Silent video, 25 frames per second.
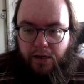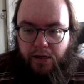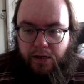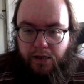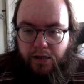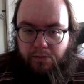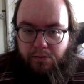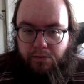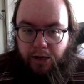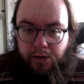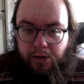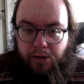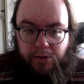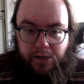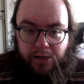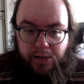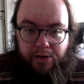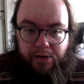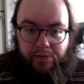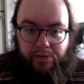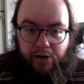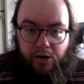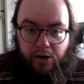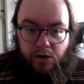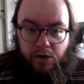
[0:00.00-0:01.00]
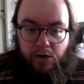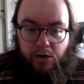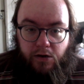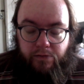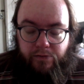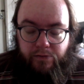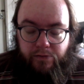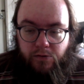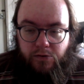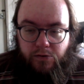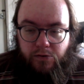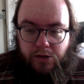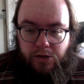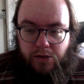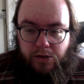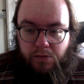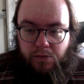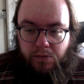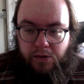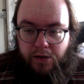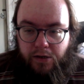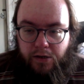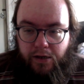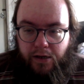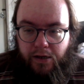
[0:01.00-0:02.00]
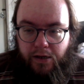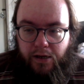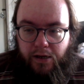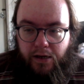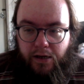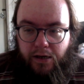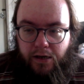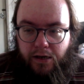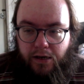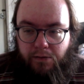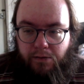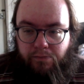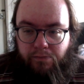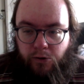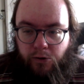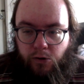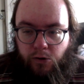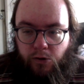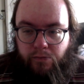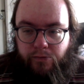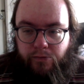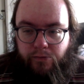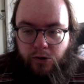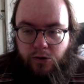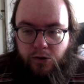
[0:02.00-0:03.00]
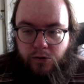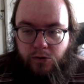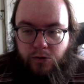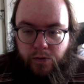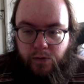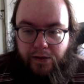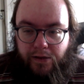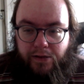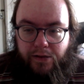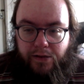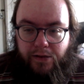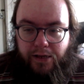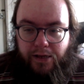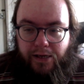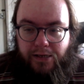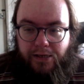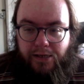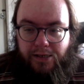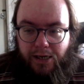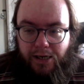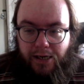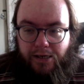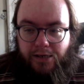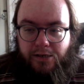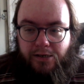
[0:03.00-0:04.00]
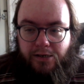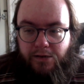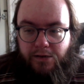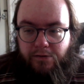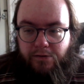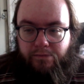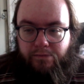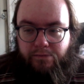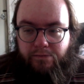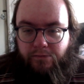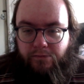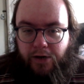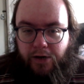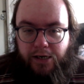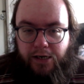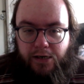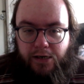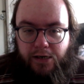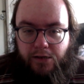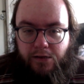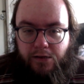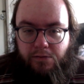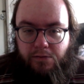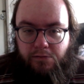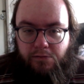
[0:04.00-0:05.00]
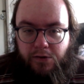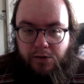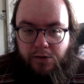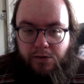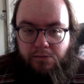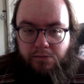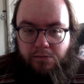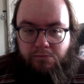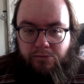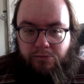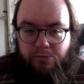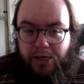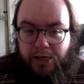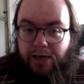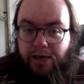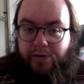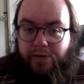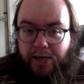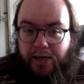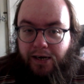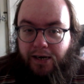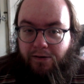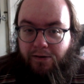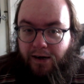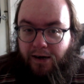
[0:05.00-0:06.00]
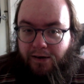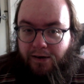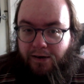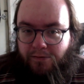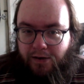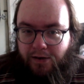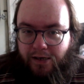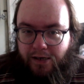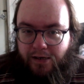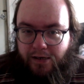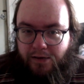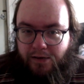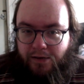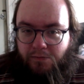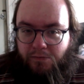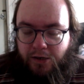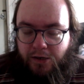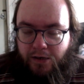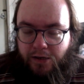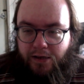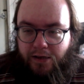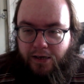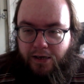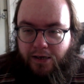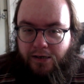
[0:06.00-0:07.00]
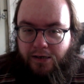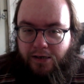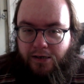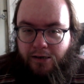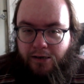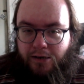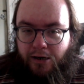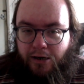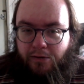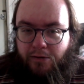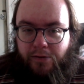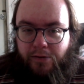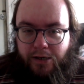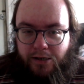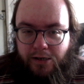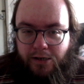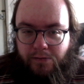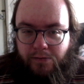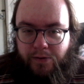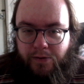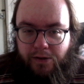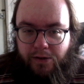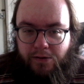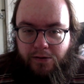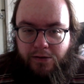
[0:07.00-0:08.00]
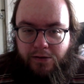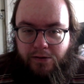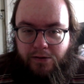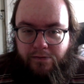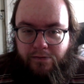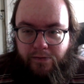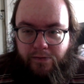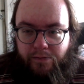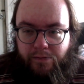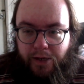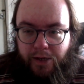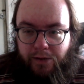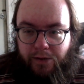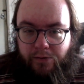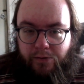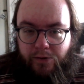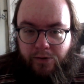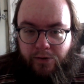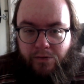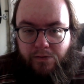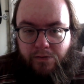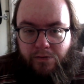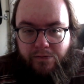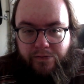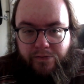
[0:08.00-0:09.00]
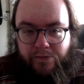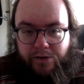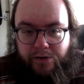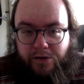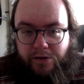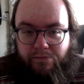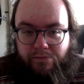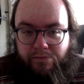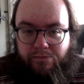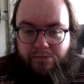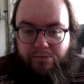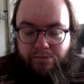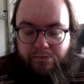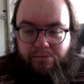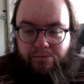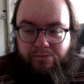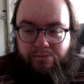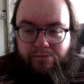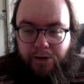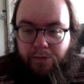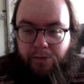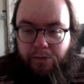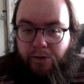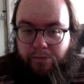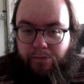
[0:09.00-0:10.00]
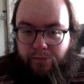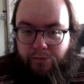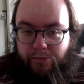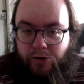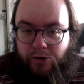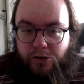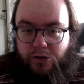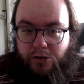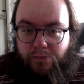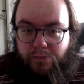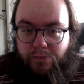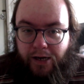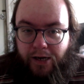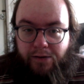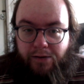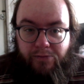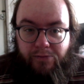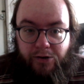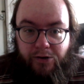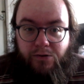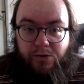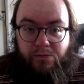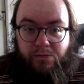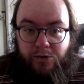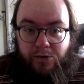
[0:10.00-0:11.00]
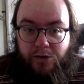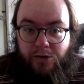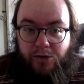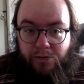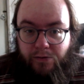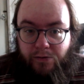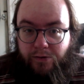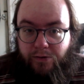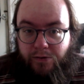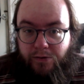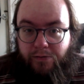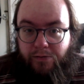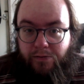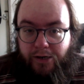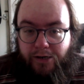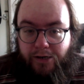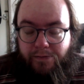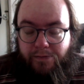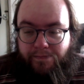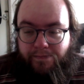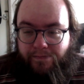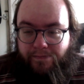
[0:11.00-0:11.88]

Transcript: mainly because I can't afford to, bought books with the intention of reading them, but never getting around to reading them, which I think is a common experience for people on BookTube and beyond BookTube, I would imagine.